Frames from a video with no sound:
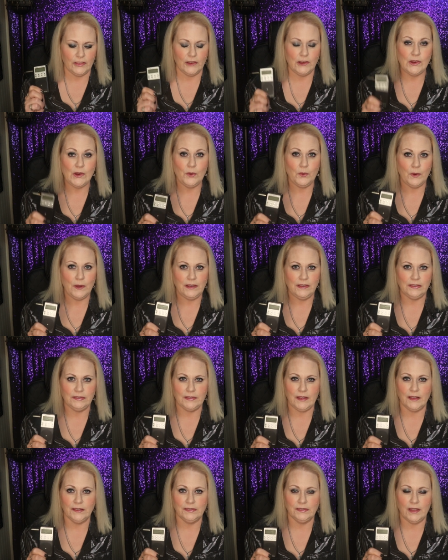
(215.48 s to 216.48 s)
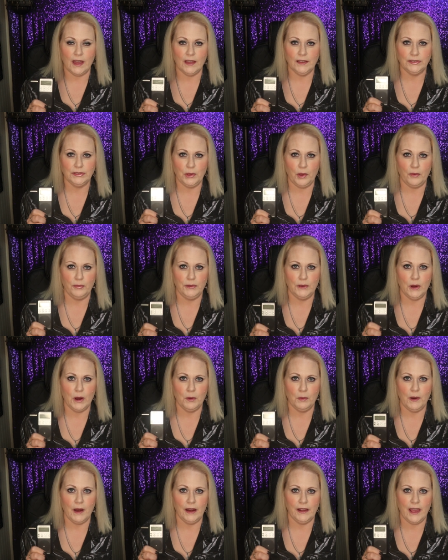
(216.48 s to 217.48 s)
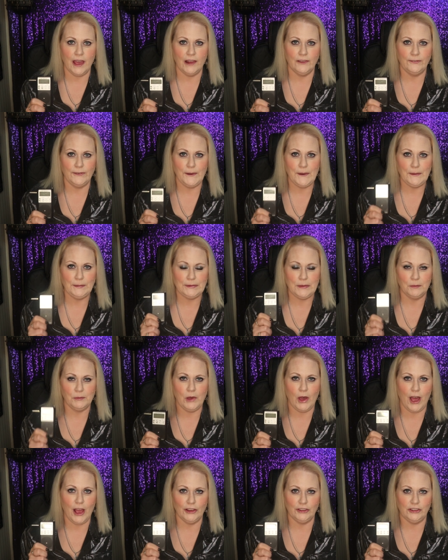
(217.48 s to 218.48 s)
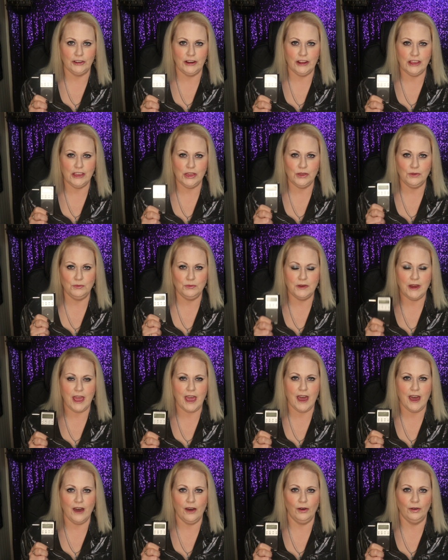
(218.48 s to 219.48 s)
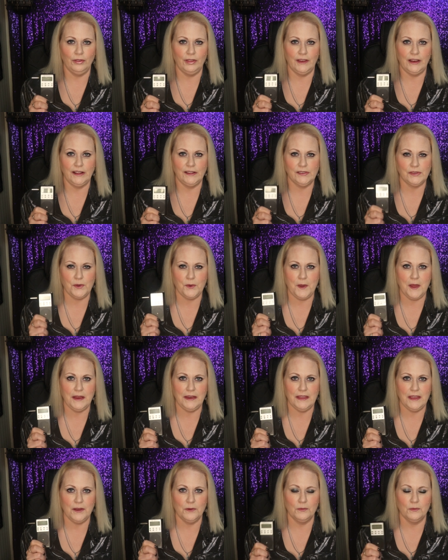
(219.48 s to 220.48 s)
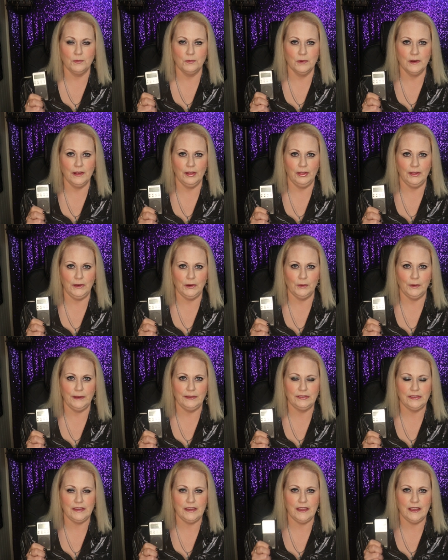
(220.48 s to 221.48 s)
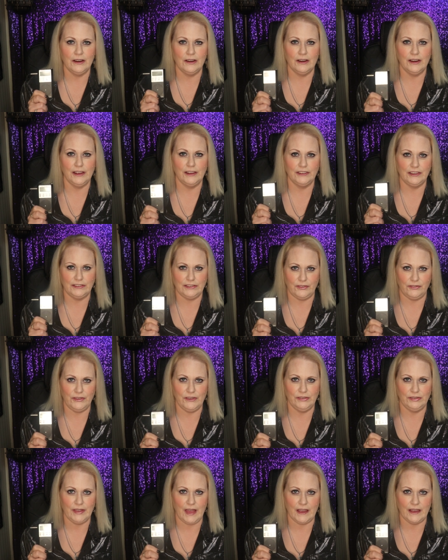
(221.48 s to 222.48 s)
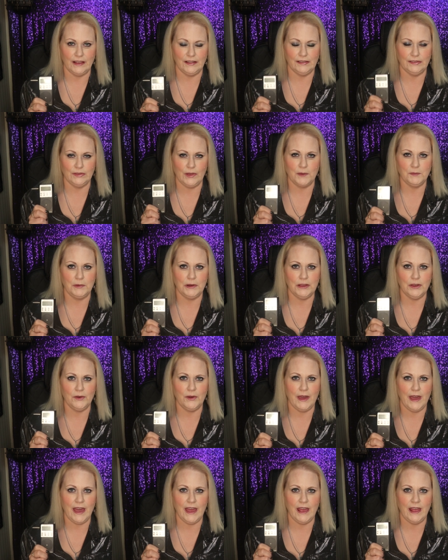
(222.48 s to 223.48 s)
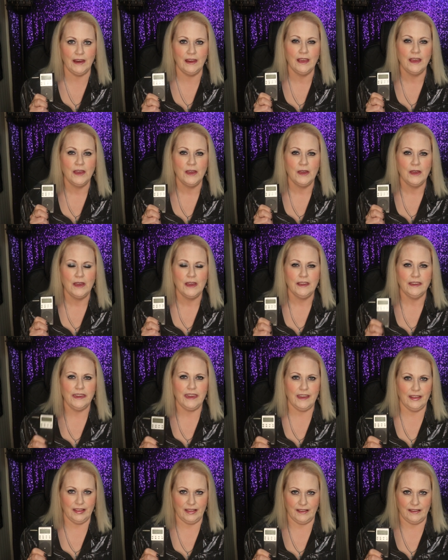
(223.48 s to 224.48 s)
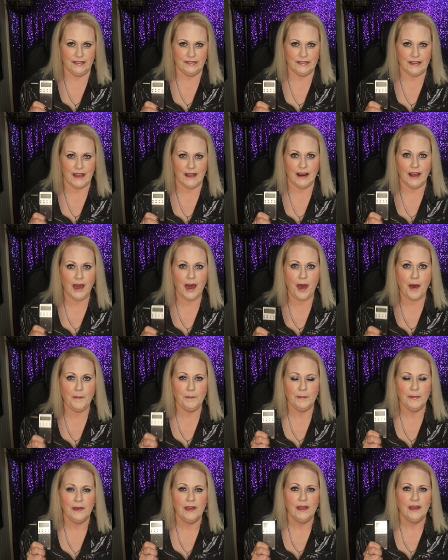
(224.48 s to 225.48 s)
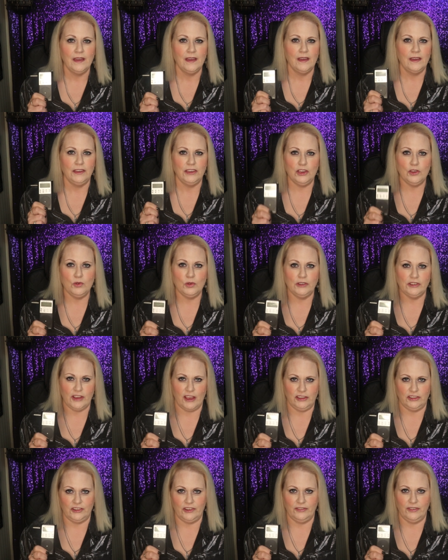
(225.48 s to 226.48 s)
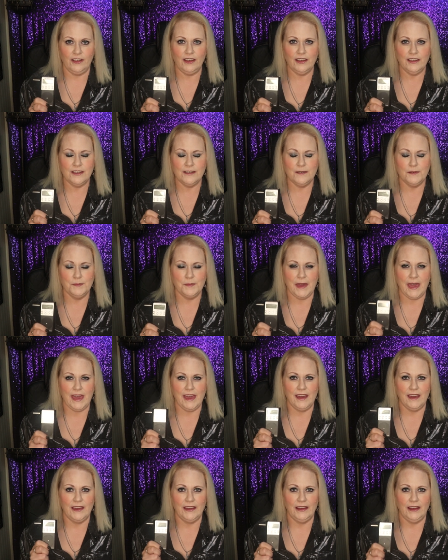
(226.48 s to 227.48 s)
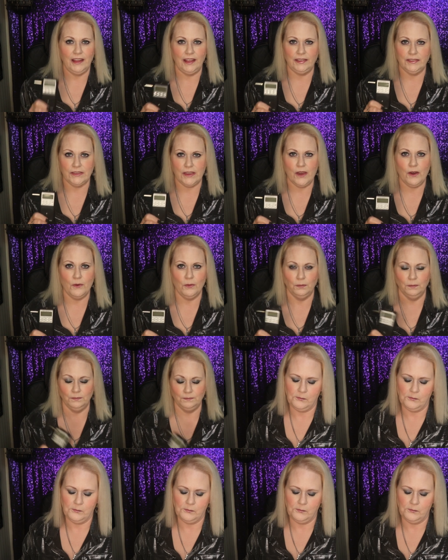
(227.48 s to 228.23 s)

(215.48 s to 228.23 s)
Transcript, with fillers: The noise does suck, so if you are wearing headphones, I'm cautioning you now that it's going to get really noisy here in just a few seconds. So I'm gonna go ahead, get this set up, you adjust your volume, and let's go.